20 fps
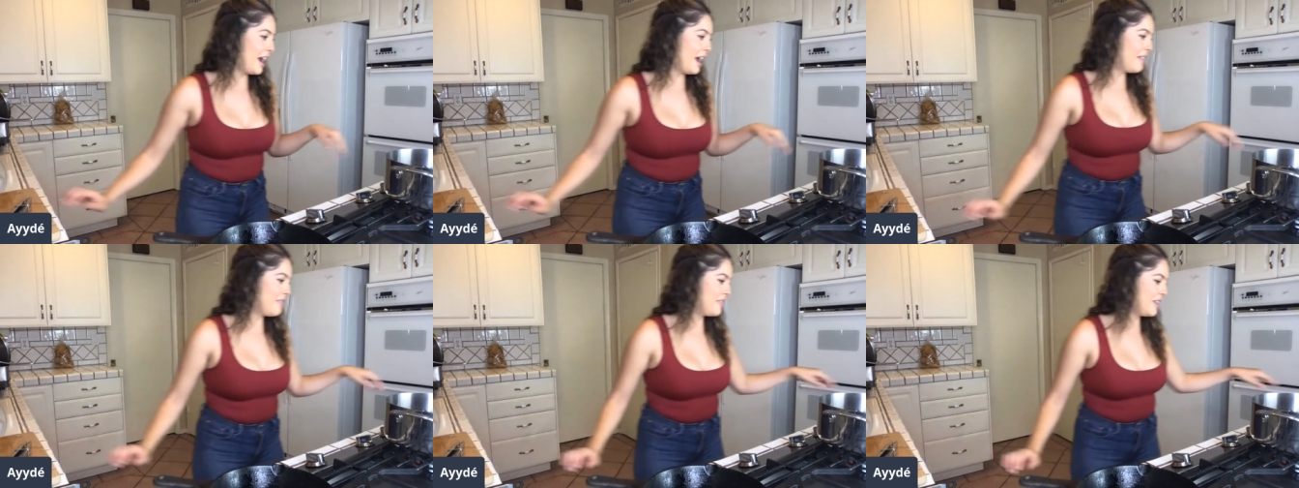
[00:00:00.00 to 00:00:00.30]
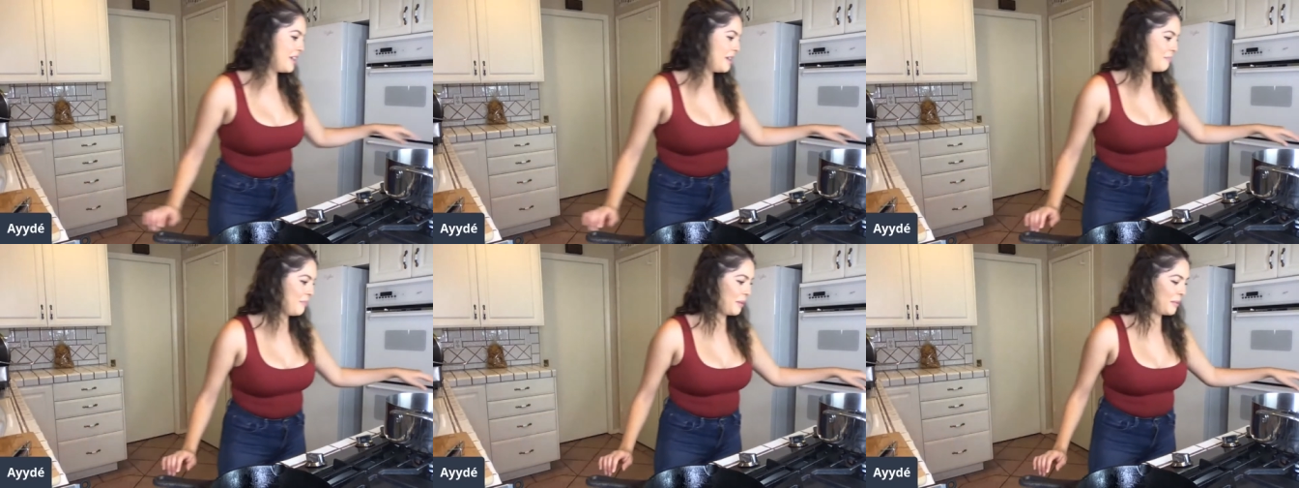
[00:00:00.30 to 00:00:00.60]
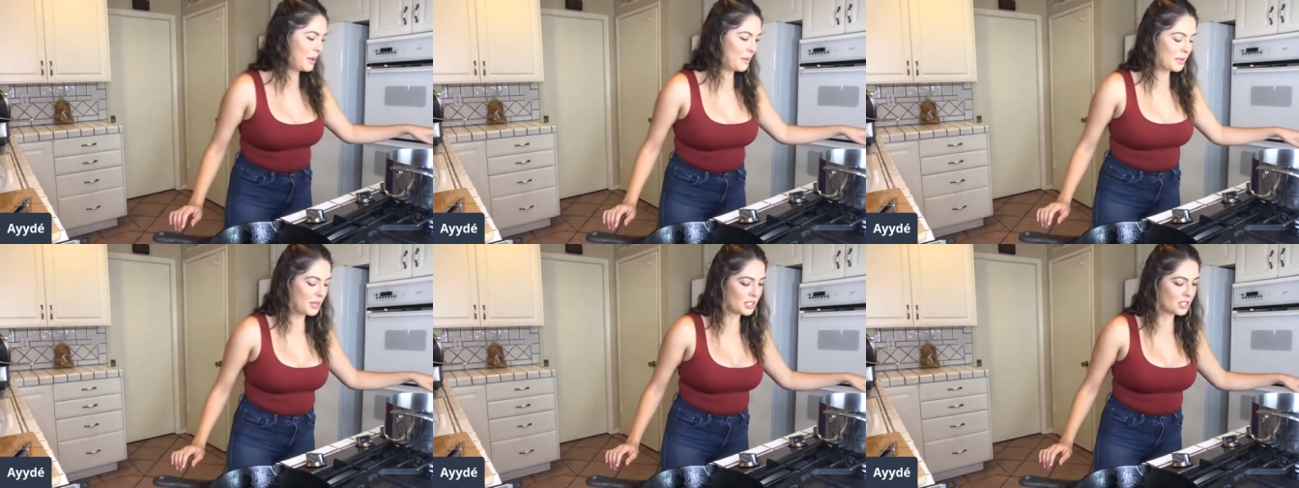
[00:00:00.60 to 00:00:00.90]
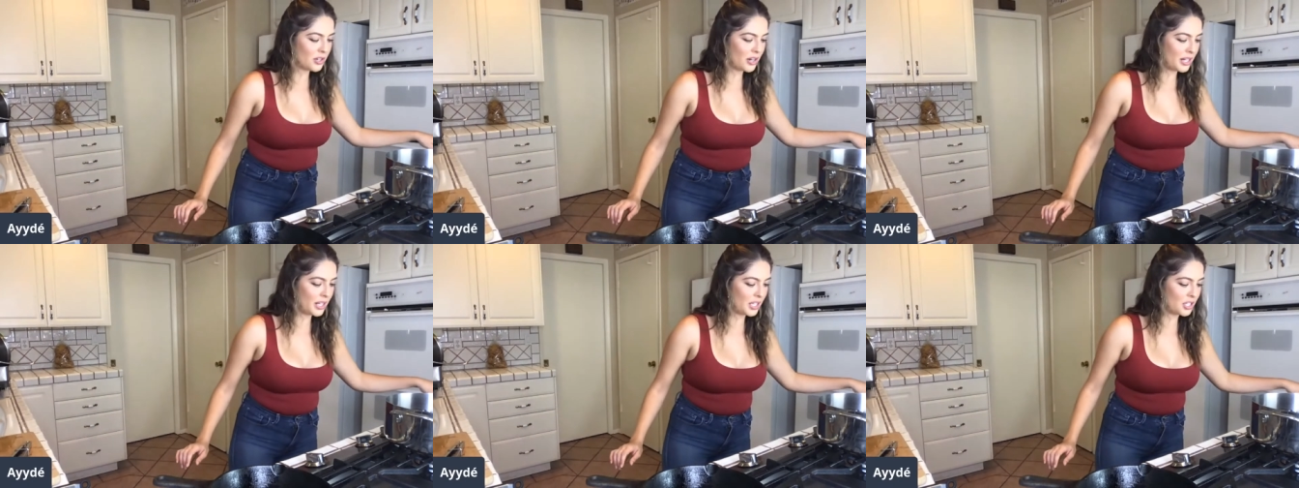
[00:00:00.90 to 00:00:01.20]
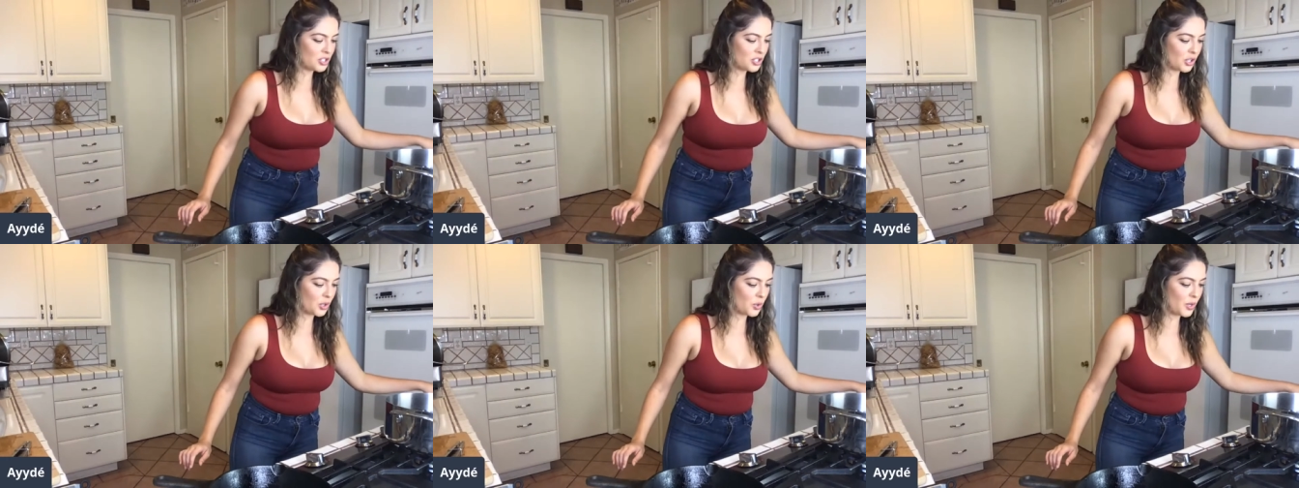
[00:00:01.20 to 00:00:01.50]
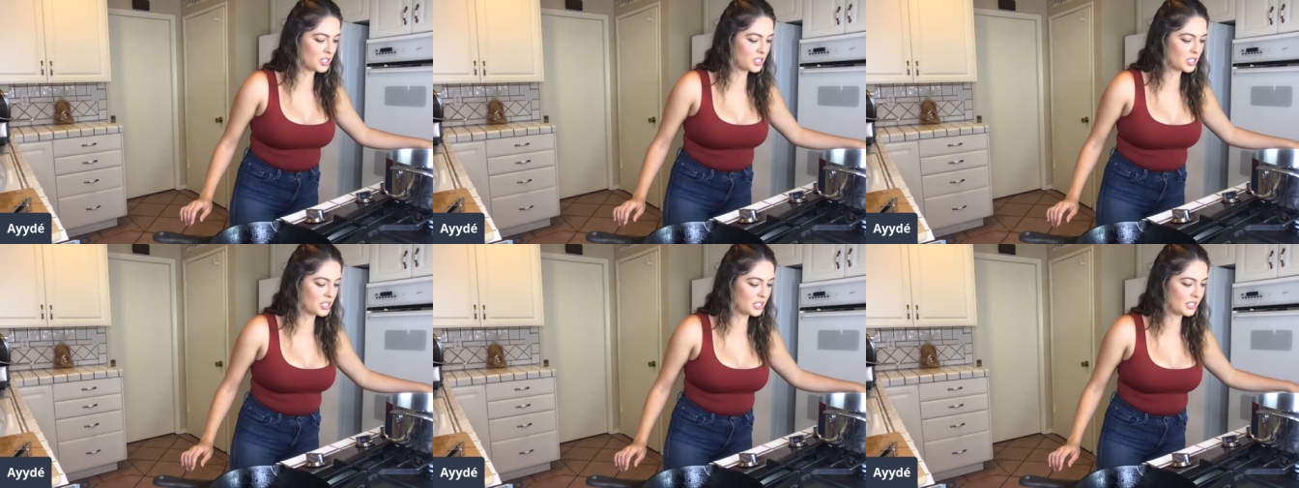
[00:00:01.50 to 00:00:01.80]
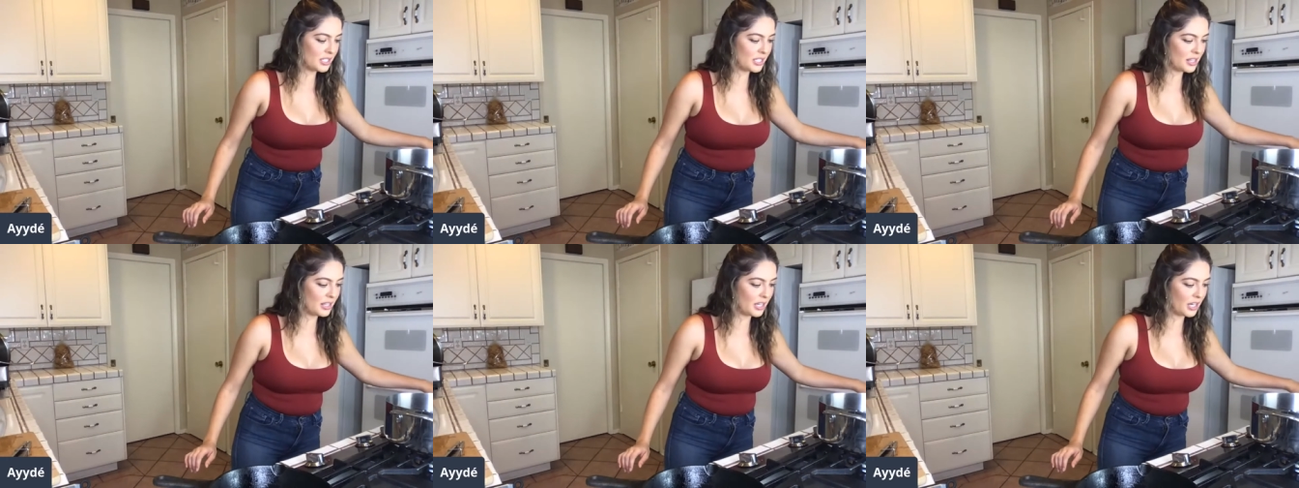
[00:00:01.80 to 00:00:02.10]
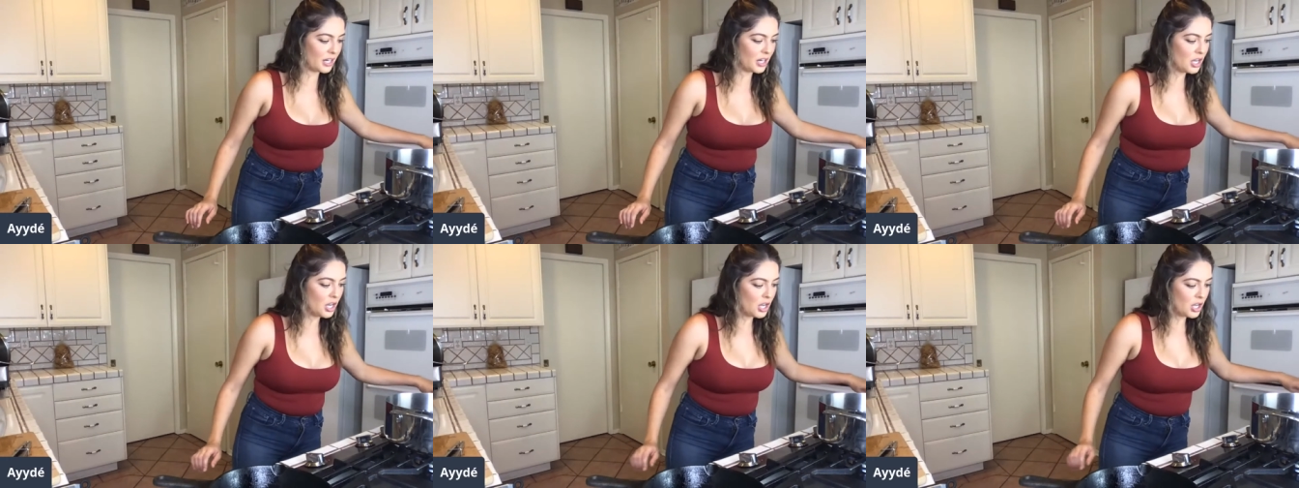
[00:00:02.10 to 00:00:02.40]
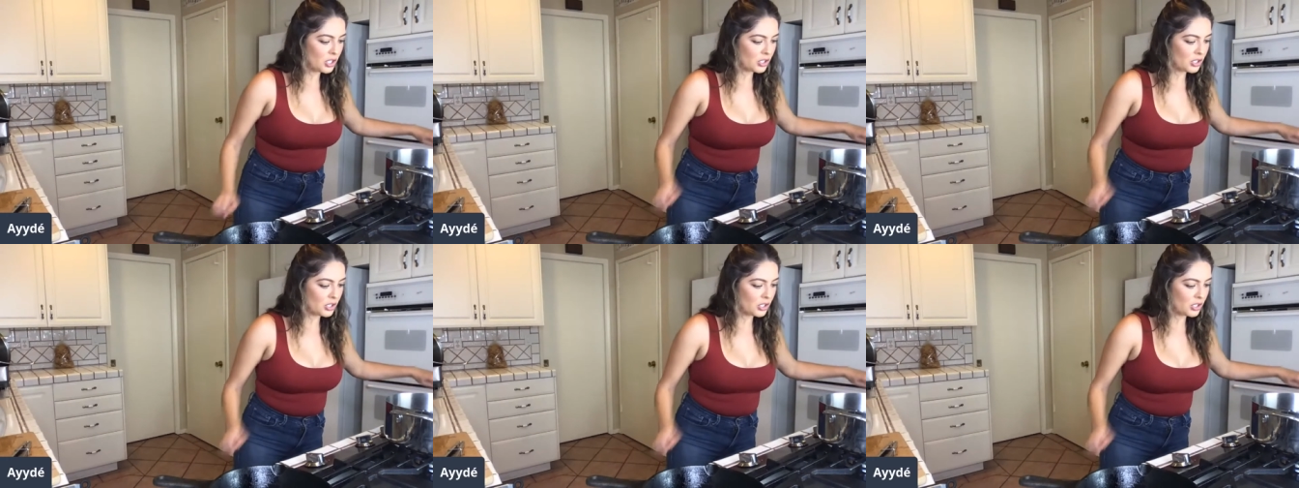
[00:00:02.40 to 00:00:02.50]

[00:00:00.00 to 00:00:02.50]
and then maybe I'm going to try to get your questions in there.